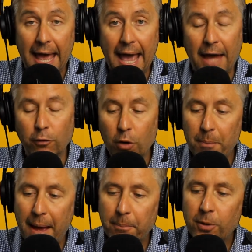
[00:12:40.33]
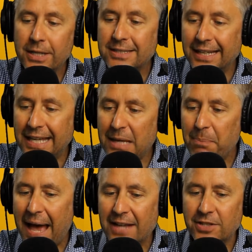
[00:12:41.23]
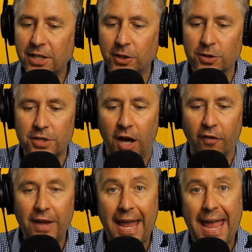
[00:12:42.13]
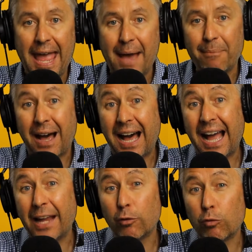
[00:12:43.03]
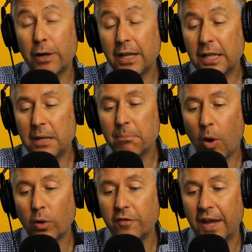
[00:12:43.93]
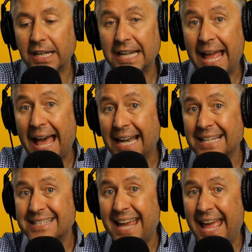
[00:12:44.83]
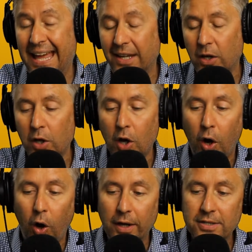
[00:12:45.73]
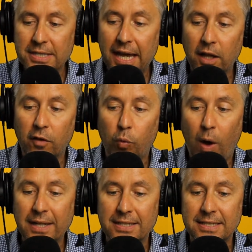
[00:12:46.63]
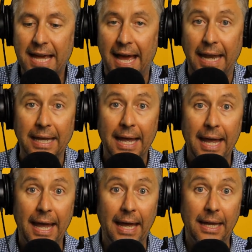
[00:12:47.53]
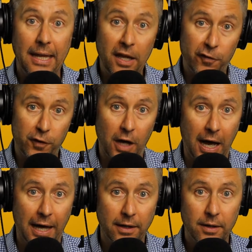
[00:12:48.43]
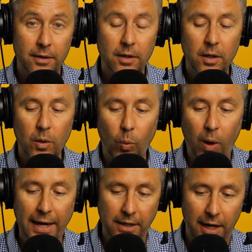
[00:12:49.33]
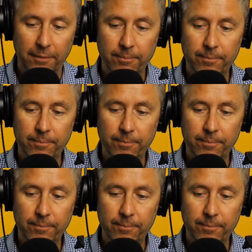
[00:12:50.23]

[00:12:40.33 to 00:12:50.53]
and remembering to keep asking yourself, am I really motivated at a 10 on a scale of 1 to 10? And if not, why not?